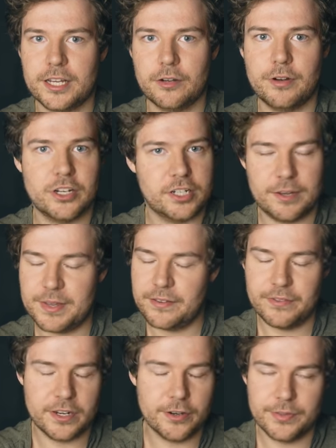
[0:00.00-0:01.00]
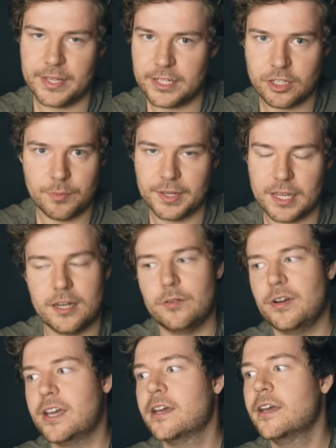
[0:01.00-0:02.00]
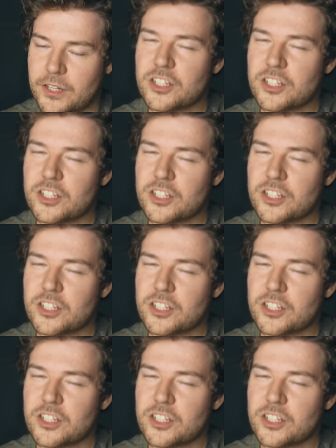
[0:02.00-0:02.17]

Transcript: that question. I made a video on that topic anyway.